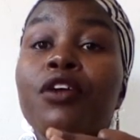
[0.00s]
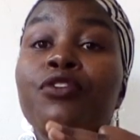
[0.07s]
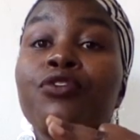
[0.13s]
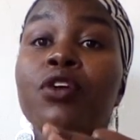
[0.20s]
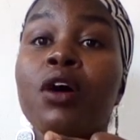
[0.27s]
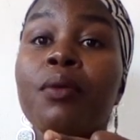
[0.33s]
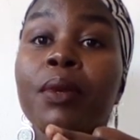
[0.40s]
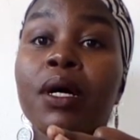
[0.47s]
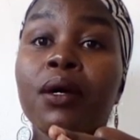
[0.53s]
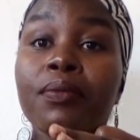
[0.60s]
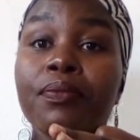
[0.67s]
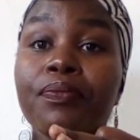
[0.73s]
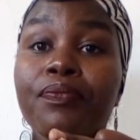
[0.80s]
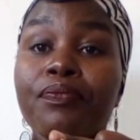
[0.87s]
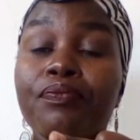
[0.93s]
grammar.
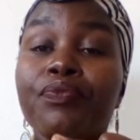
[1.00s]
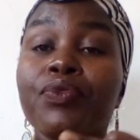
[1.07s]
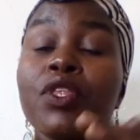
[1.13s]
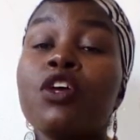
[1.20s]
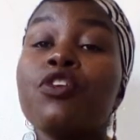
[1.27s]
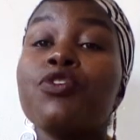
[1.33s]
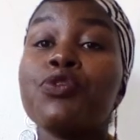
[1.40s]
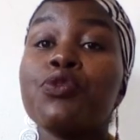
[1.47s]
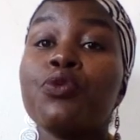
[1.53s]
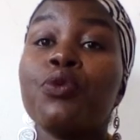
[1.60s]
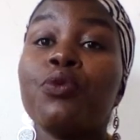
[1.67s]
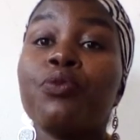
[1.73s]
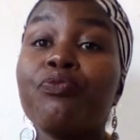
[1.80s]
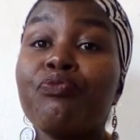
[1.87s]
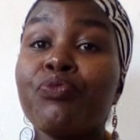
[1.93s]

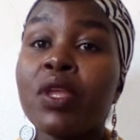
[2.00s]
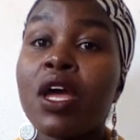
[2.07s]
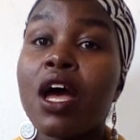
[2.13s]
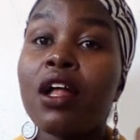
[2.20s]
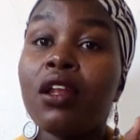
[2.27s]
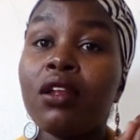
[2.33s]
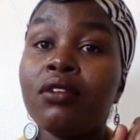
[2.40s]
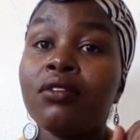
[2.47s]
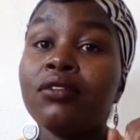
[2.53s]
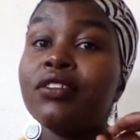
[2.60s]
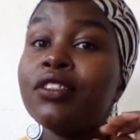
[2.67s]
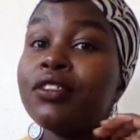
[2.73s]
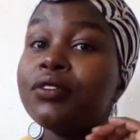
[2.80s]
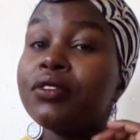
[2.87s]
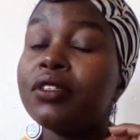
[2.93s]
So I'll
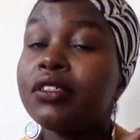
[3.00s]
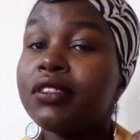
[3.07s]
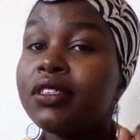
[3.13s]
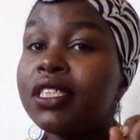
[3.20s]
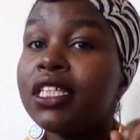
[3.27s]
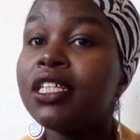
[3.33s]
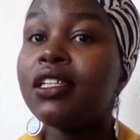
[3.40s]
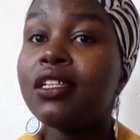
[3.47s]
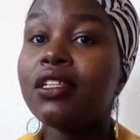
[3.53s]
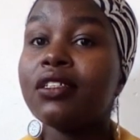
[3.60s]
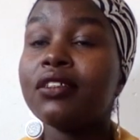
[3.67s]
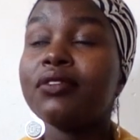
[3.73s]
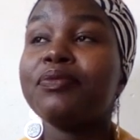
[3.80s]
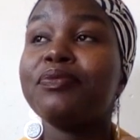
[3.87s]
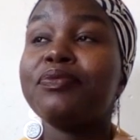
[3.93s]
just steal
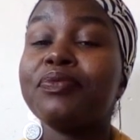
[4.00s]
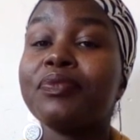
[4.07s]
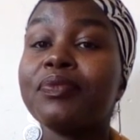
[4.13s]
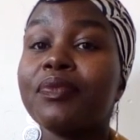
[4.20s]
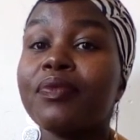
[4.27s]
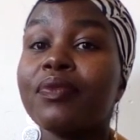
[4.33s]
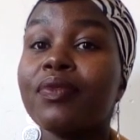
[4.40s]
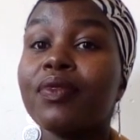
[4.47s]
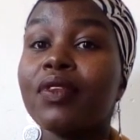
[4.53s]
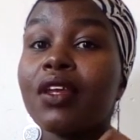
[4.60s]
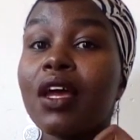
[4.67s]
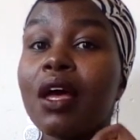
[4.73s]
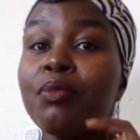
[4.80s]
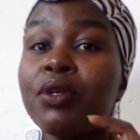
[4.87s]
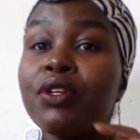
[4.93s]

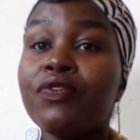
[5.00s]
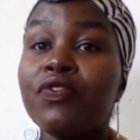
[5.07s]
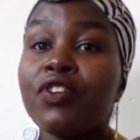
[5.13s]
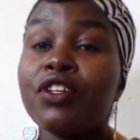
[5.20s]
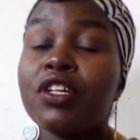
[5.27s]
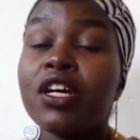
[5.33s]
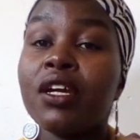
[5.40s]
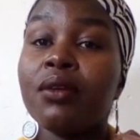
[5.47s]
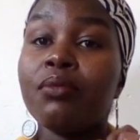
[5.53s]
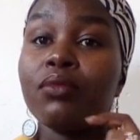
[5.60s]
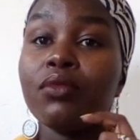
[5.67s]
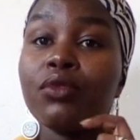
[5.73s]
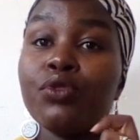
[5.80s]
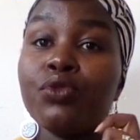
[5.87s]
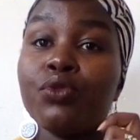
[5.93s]
a bit of your time
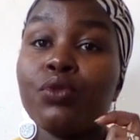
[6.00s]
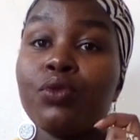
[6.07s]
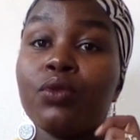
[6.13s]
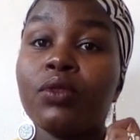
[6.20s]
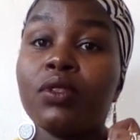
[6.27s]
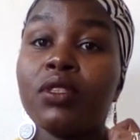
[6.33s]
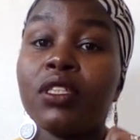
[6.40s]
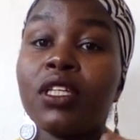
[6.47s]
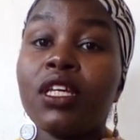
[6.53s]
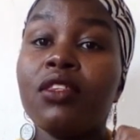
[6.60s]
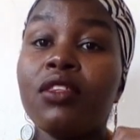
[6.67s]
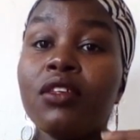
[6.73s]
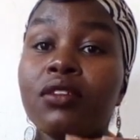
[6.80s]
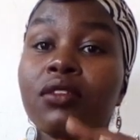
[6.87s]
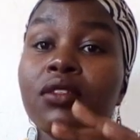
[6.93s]
to say
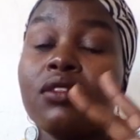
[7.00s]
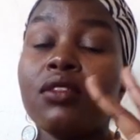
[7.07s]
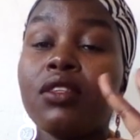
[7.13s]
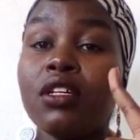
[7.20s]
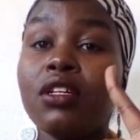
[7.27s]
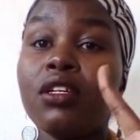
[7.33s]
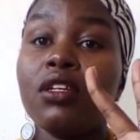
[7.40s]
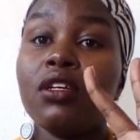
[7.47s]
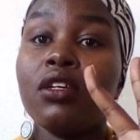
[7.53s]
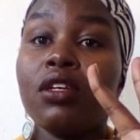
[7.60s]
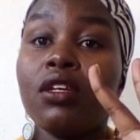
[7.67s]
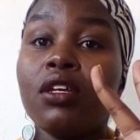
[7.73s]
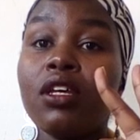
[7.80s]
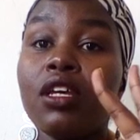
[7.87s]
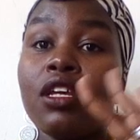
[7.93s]
these 3
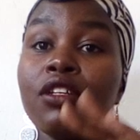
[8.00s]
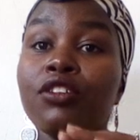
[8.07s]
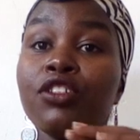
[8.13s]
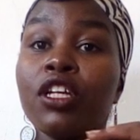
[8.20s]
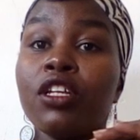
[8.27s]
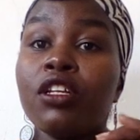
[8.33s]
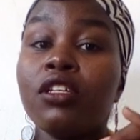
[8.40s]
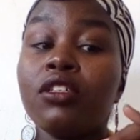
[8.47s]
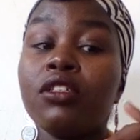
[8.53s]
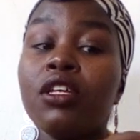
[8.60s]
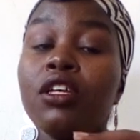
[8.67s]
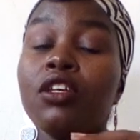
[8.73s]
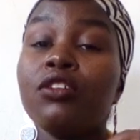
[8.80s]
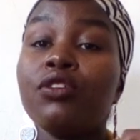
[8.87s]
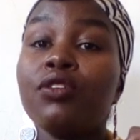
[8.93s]
in Chinese.
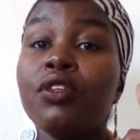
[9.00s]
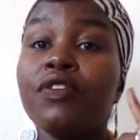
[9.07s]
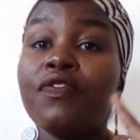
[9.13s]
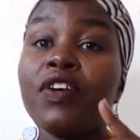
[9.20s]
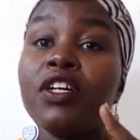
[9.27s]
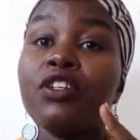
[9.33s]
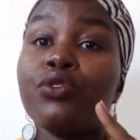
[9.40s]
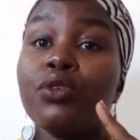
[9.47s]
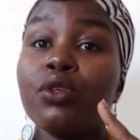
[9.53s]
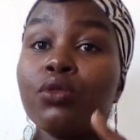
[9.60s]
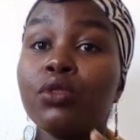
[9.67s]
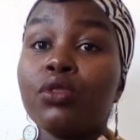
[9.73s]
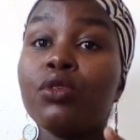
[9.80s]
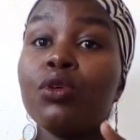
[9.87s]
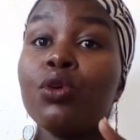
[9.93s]
So the first one
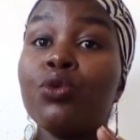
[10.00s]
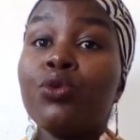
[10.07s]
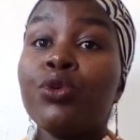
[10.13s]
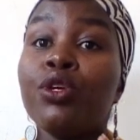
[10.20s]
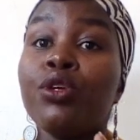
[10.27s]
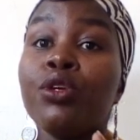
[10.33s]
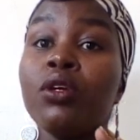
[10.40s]
was Kou